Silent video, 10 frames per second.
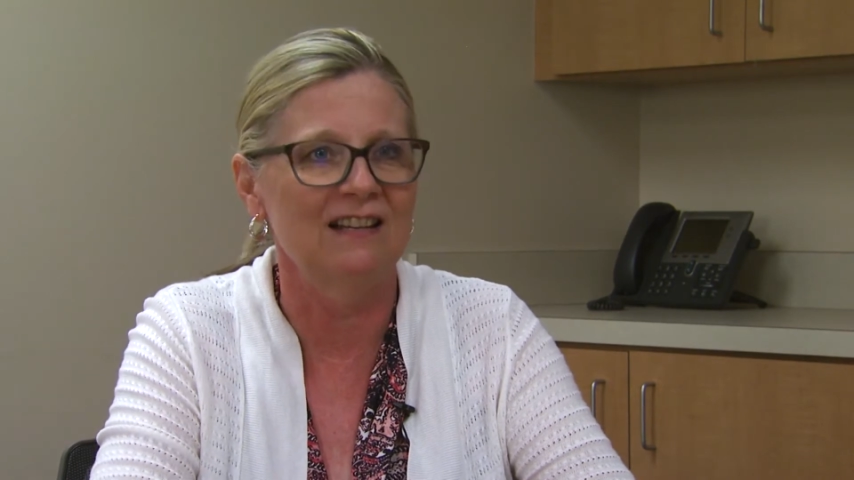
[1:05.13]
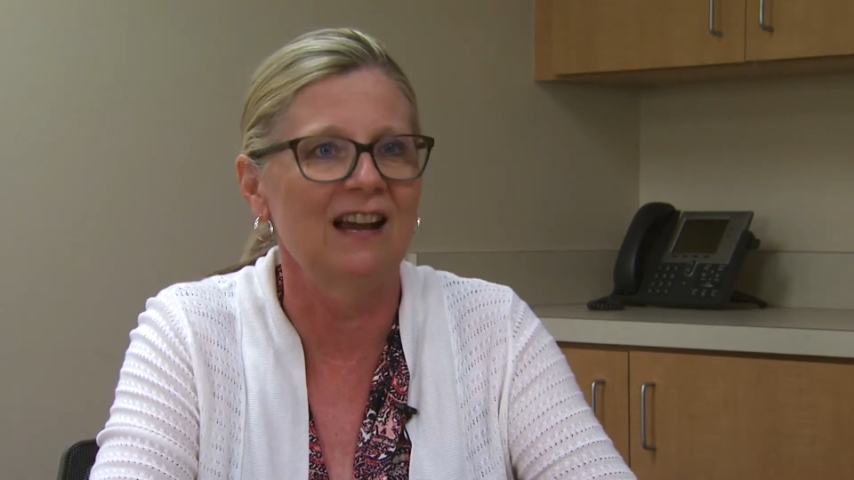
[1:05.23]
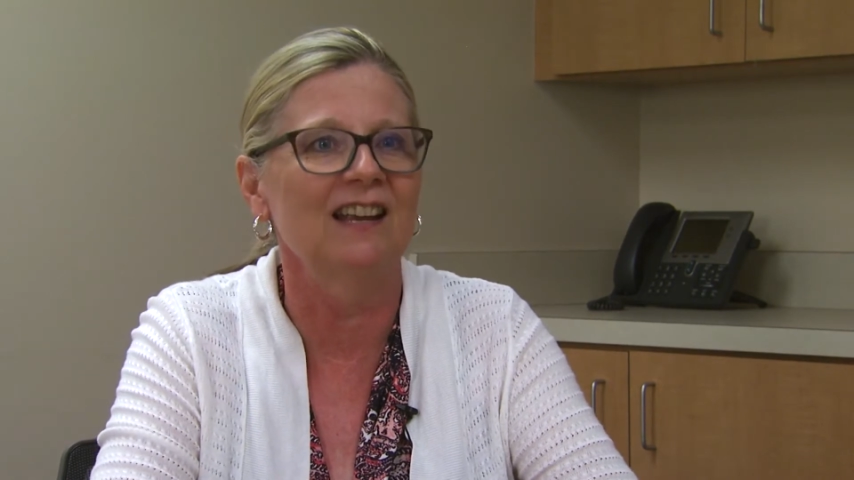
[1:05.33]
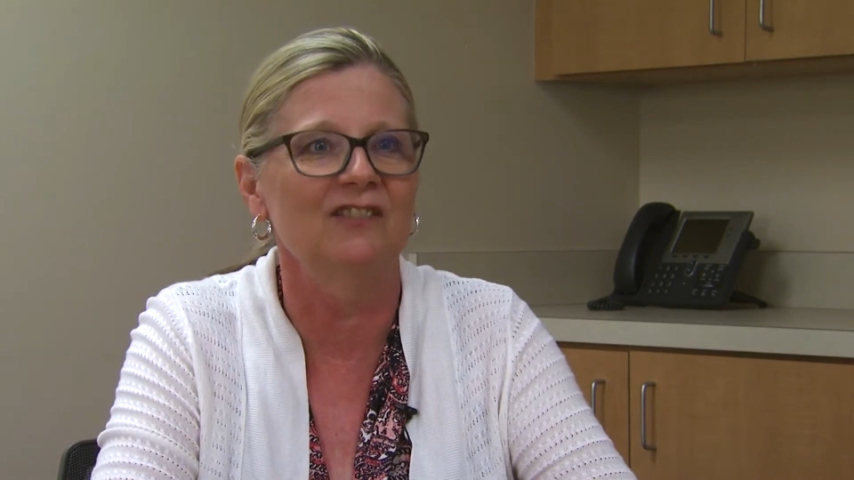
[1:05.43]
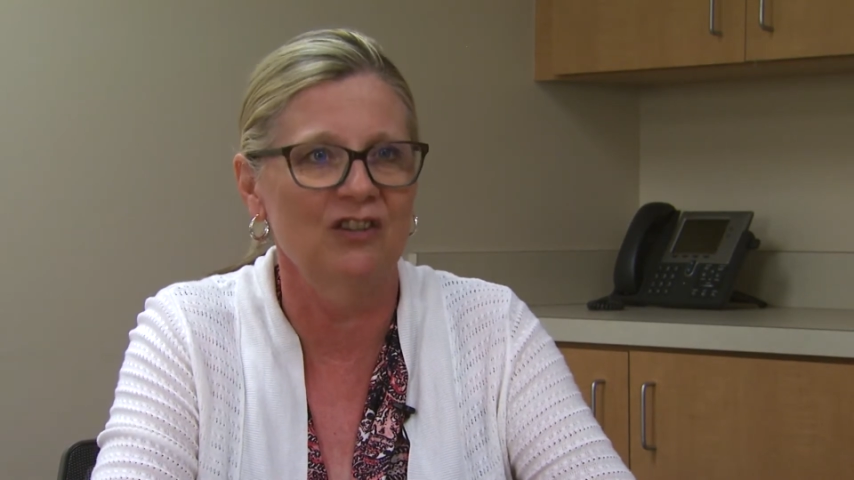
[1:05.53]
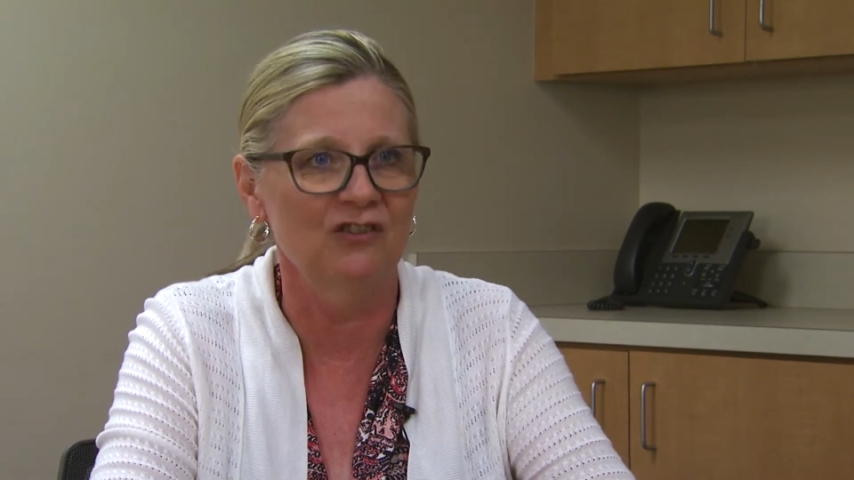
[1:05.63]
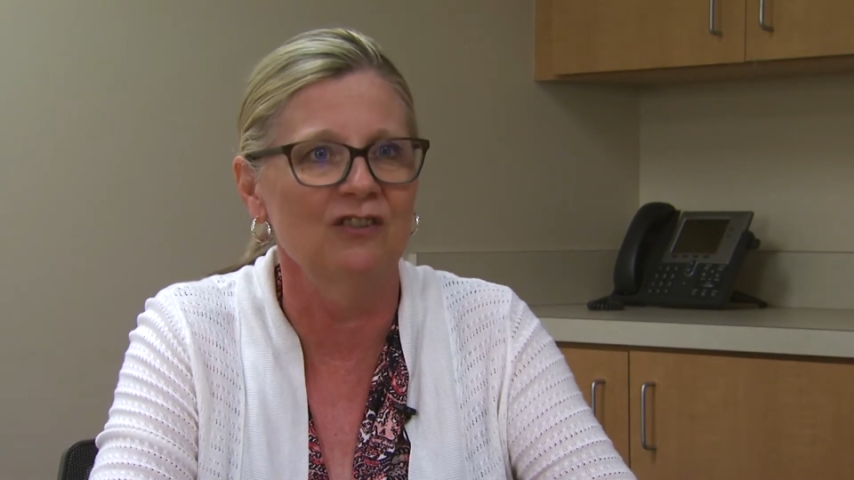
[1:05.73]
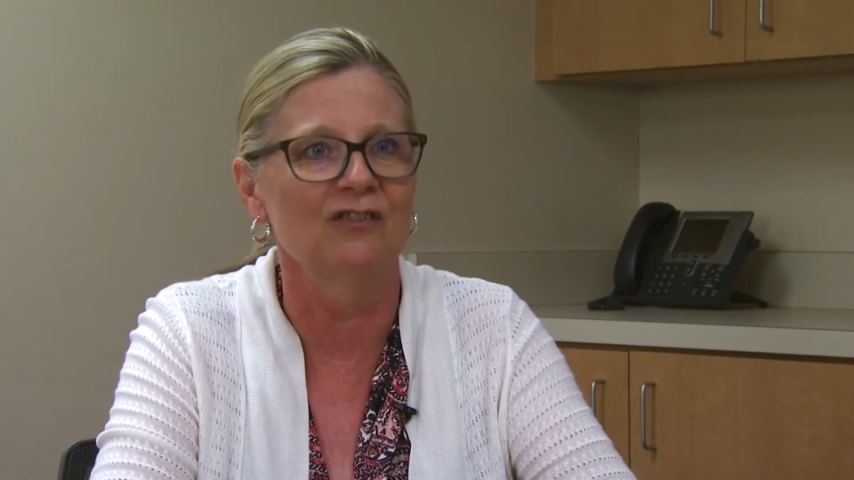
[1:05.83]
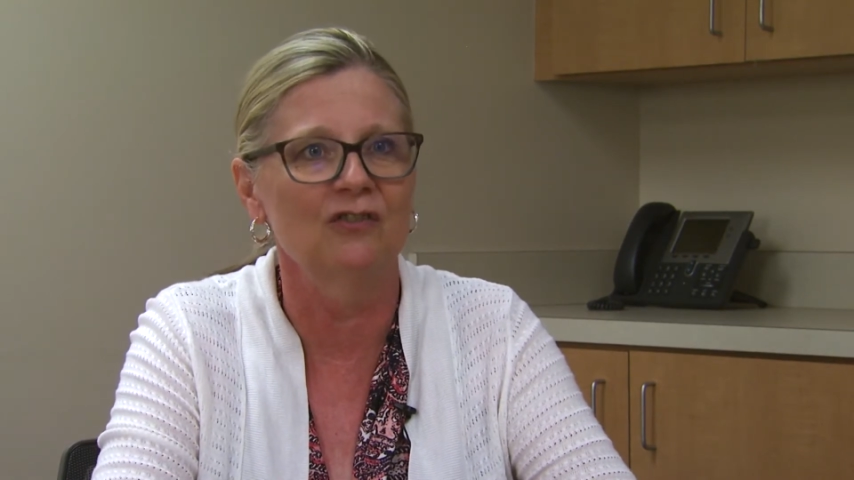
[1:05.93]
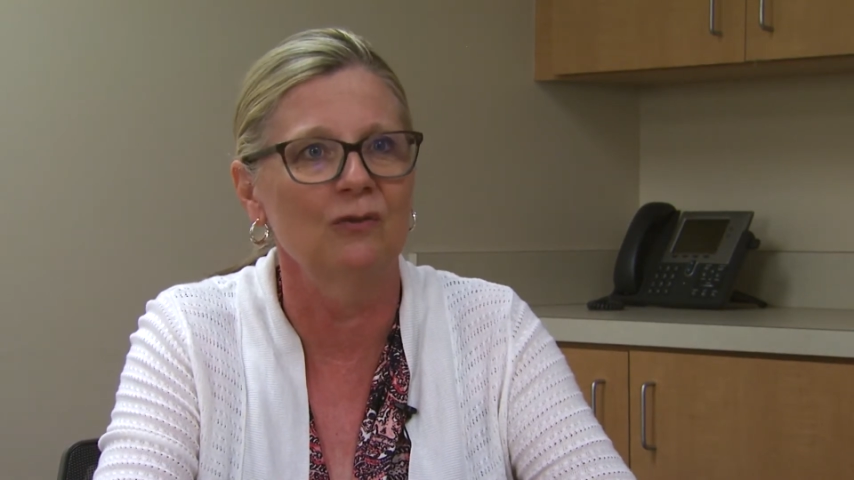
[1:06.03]

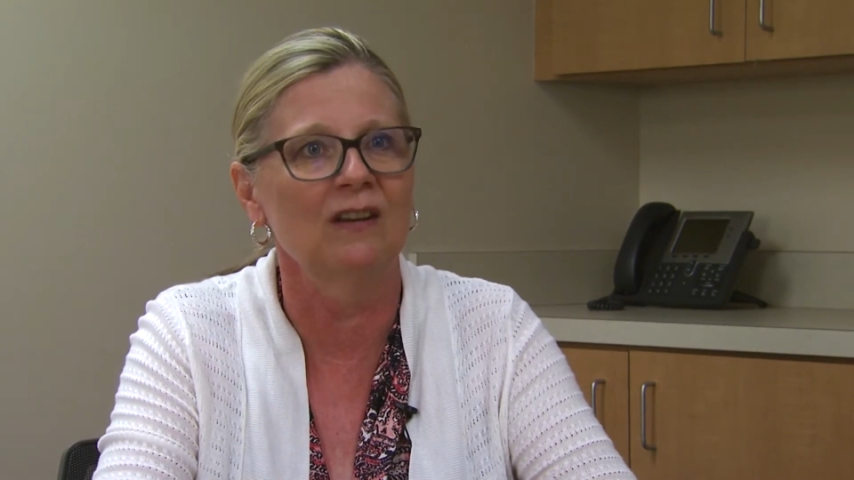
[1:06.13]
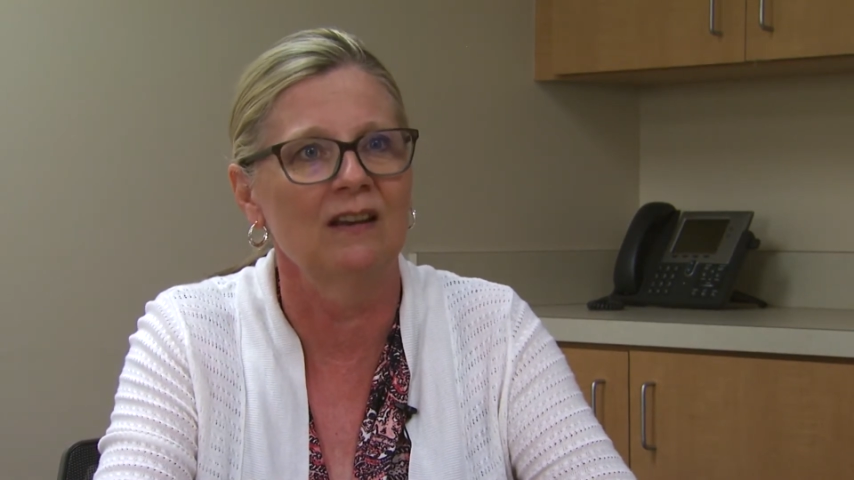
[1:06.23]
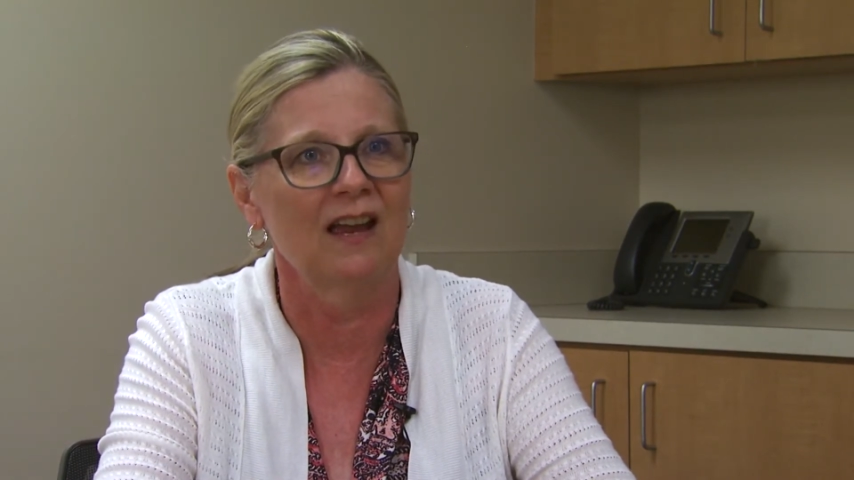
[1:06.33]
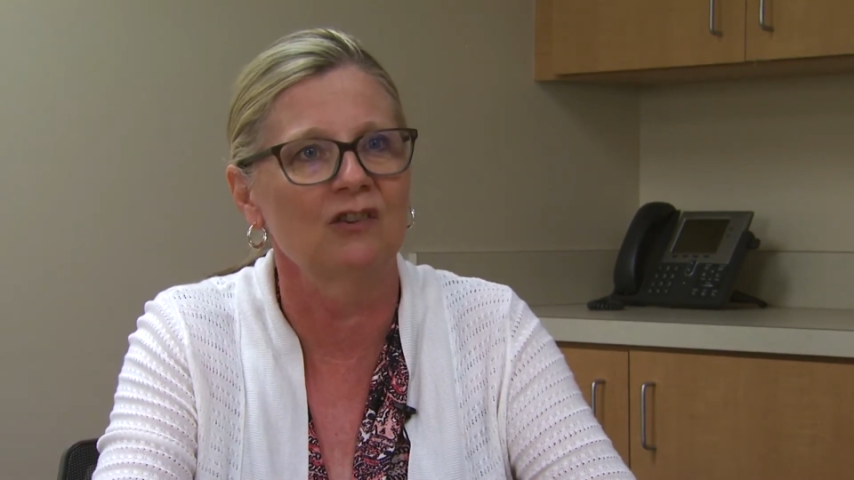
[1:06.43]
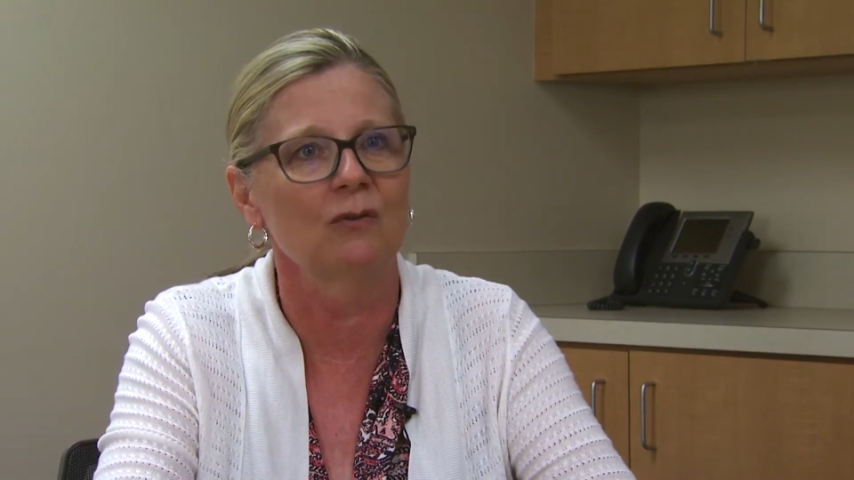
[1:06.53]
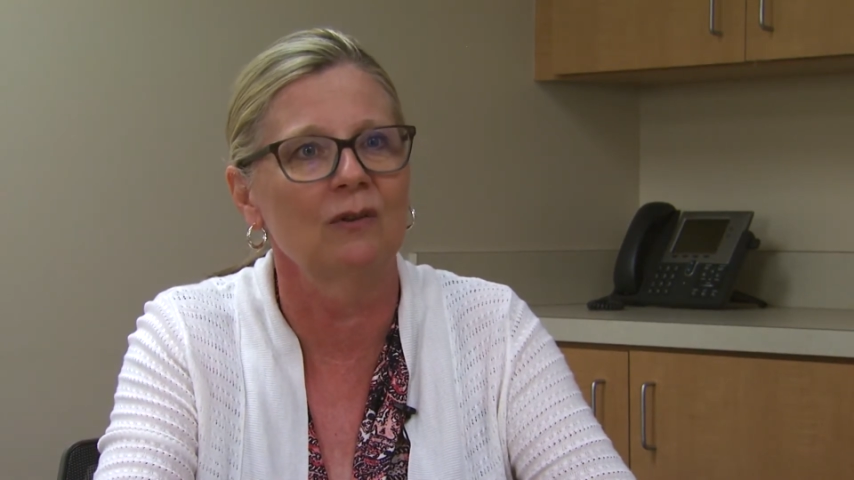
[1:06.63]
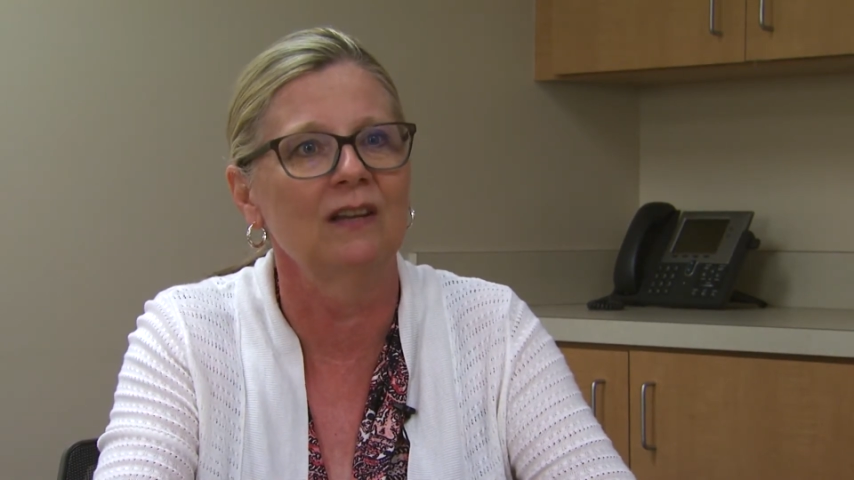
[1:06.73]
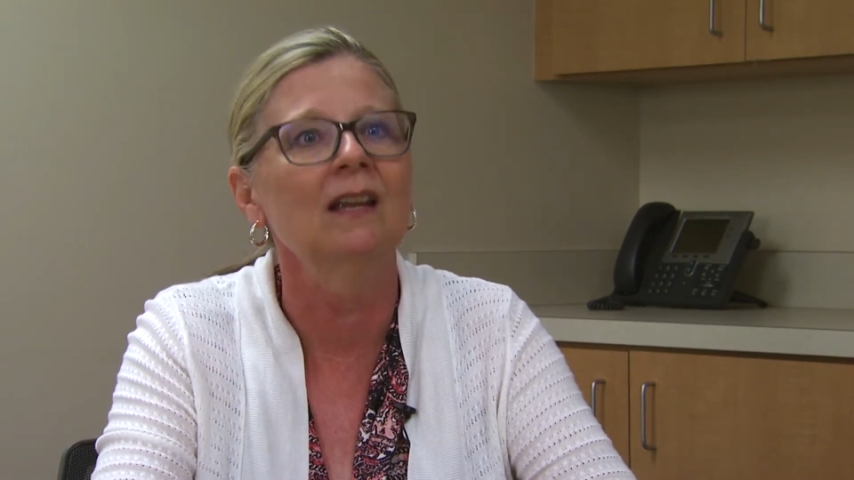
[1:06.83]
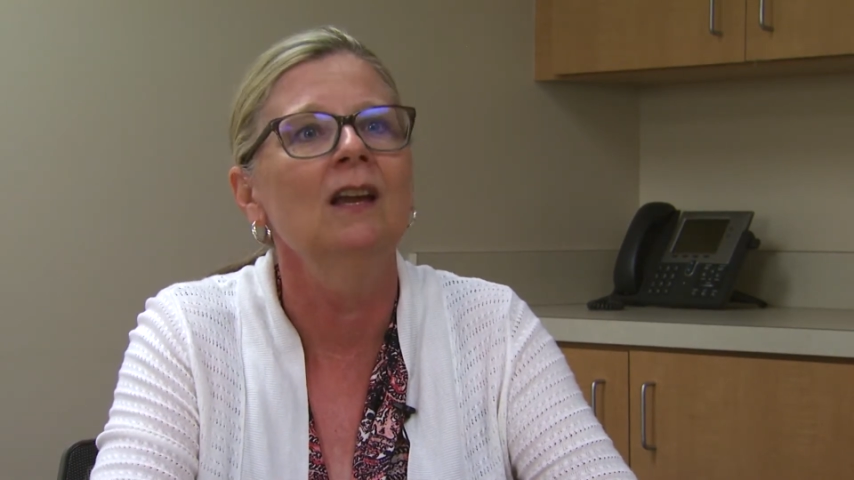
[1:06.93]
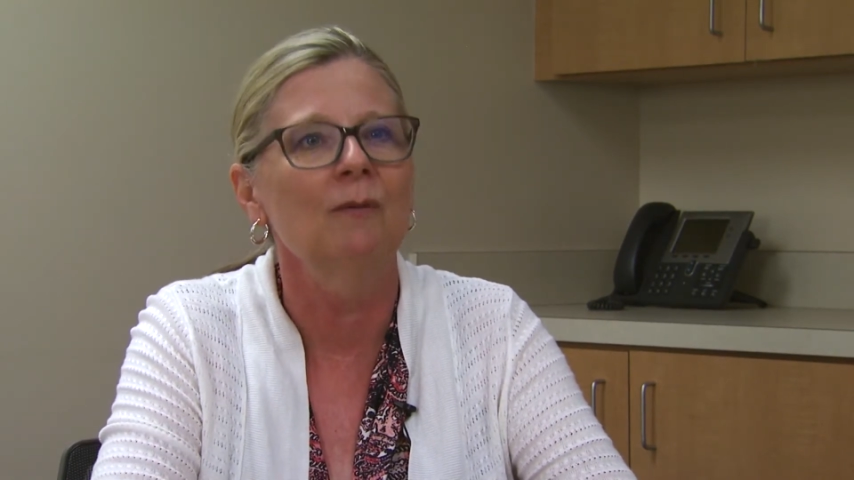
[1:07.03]
dietitians who can actually